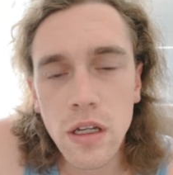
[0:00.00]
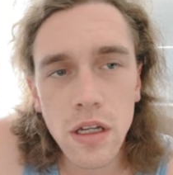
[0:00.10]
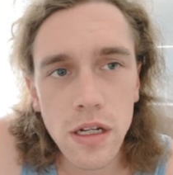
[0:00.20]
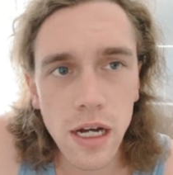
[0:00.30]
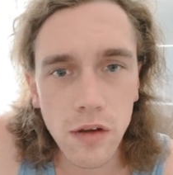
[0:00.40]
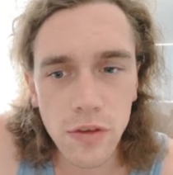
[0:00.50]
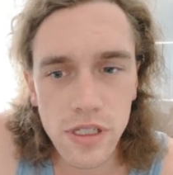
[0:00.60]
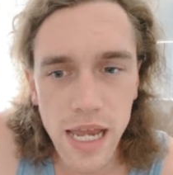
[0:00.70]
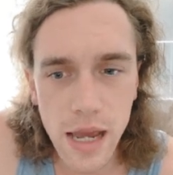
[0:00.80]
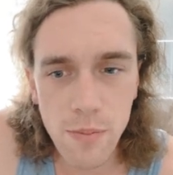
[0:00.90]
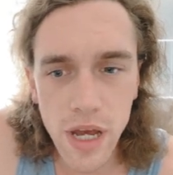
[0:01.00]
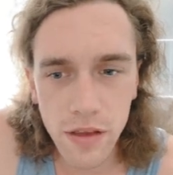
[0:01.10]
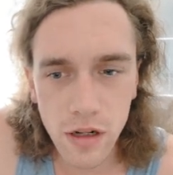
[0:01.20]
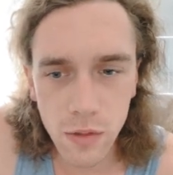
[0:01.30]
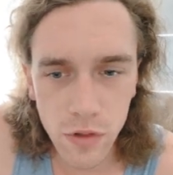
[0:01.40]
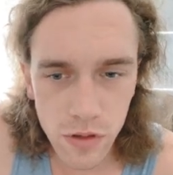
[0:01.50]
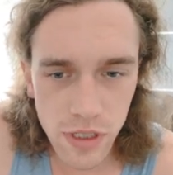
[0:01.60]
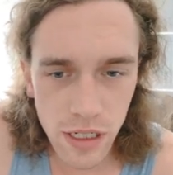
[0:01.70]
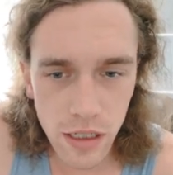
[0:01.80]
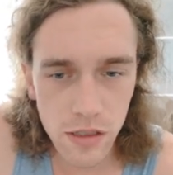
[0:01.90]
Now, this ab mat that I'm
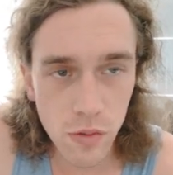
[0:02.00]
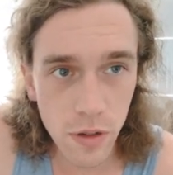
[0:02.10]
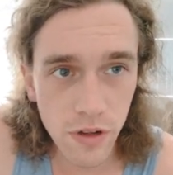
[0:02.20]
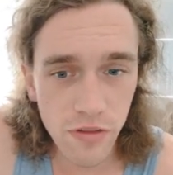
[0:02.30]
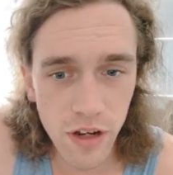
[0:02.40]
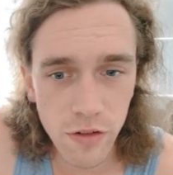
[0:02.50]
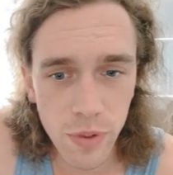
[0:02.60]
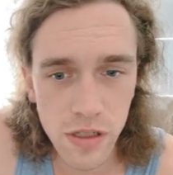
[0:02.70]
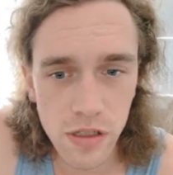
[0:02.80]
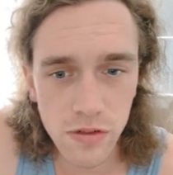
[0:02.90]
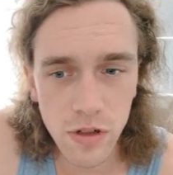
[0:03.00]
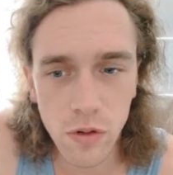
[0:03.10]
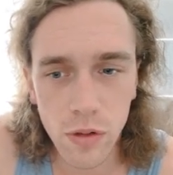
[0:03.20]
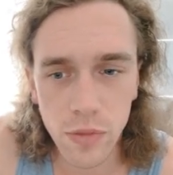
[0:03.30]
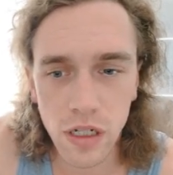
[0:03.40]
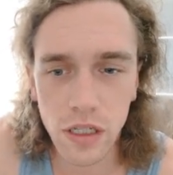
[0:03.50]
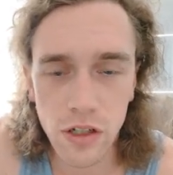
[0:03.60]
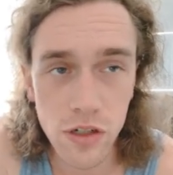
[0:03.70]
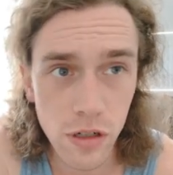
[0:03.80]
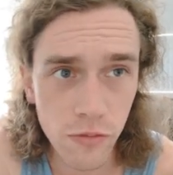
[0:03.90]
using is one of my favorite pieces of equipment in the
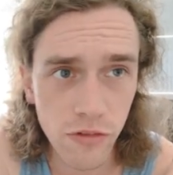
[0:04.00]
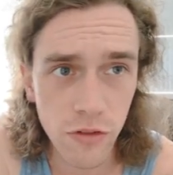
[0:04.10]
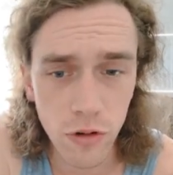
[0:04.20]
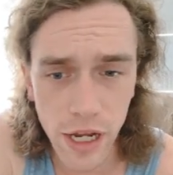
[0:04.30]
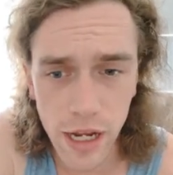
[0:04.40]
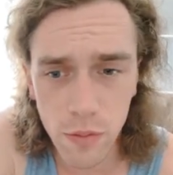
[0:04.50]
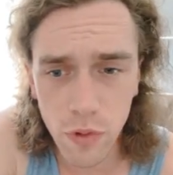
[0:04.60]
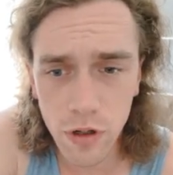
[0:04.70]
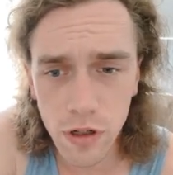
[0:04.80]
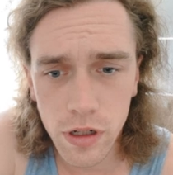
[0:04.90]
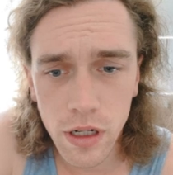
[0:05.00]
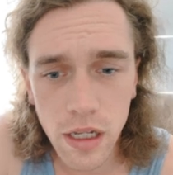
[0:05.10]
gym for ab work.